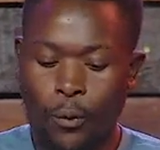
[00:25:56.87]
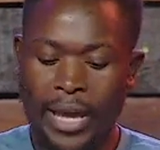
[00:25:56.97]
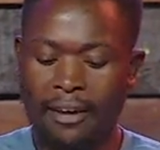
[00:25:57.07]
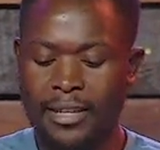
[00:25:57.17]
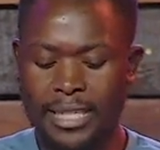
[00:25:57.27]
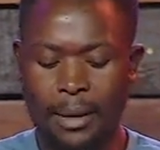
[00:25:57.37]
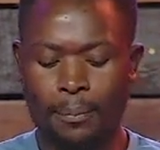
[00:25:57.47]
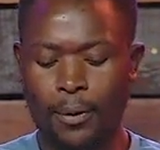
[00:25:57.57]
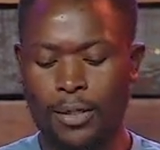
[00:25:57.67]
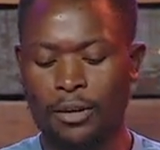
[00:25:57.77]
We have
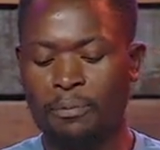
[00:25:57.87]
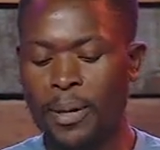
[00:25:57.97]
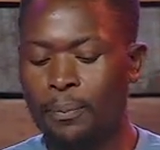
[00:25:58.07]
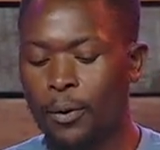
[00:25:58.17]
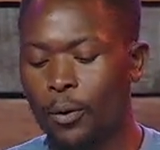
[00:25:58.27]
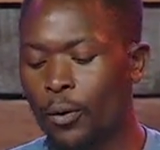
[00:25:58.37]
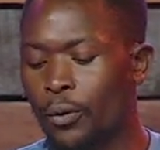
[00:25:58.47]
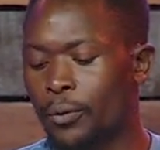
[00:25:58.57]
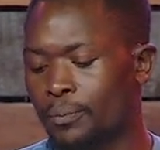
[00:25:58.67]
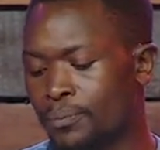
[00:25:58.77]
examples of people
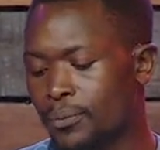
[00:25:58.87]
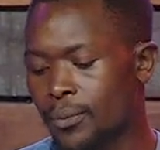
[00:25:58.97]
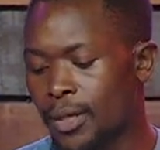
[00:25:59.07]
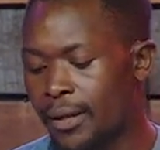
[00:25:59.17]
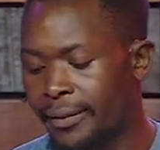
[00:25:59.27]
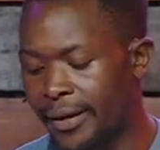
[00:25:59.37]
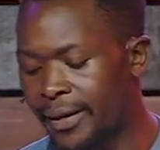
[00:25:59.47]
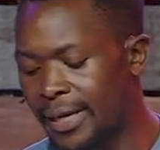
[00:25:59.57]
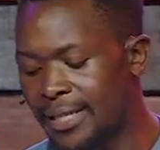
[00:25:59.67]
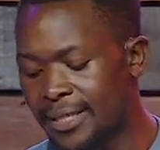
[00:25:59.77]
who they
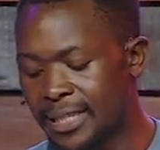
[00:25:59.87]
really